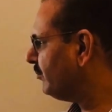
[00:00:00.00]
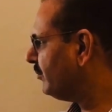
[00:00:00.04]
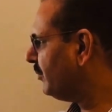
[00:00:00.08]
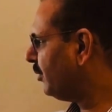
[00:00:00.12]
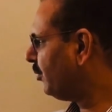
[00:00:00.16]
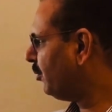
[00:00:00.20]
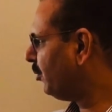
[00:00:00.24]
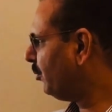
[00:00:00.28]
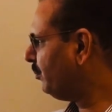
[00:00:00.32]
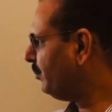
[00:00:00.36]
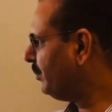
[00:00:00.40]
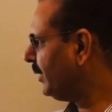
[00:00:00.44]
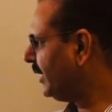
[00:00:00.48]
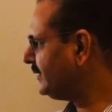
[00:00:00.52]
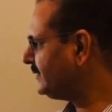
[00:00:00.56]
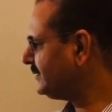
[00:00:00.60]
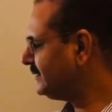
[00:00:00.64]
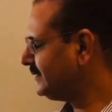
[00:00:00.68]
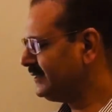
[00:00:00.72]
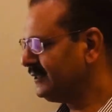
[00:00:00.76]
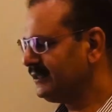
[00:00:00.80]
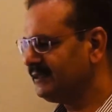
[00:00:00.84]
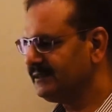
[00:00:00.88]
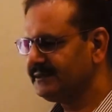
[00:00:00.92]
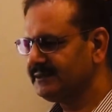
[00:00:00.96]

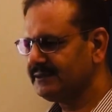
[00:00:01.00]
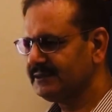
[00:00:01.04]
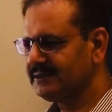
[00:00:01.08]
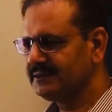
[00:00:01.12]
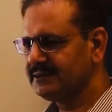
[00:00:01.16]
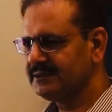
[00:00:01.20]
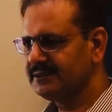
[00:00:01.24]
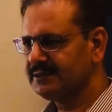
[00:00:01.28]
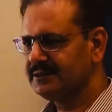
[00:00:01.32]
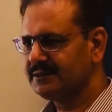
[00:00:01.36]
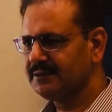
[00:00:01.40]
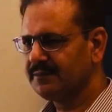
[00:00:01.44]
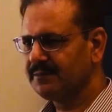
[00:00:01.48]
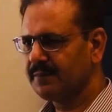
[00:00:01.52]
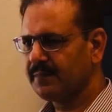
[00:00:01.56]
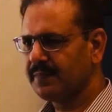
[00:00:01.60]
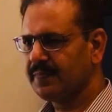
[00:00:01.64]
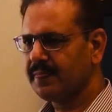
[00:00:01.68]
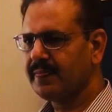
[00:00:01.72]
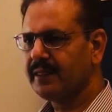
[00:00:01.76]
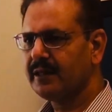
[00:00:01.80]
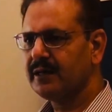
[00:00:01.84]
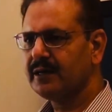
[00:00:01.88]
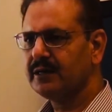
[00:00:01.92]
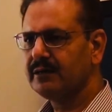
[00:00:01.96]
opacities,
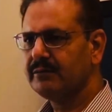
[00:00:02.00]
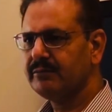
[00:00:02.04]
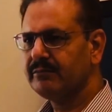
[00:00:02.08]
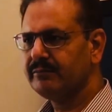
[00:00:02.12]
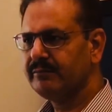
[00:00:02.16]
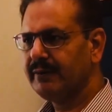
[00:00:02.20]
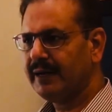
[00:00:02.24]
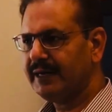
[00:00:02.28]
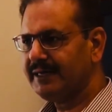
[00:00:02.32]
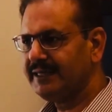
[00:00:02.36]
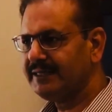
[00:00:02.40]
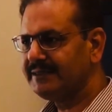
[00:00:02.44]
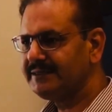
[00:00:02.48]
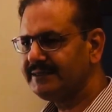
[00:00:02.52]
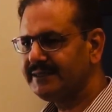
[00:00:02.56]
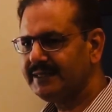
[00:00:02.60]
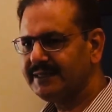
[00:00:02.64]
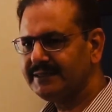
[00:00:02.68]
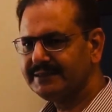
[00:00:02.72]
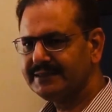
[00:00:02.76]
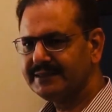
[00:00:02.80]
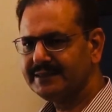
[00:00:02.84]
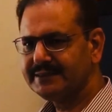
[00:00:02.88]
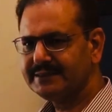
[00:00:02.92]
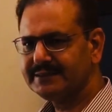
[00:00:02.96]

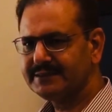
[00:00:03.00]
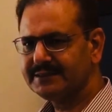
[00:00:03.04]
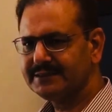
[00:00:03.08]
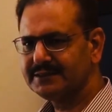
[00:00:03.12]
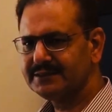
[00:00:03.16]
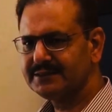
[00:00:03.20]
metastasis,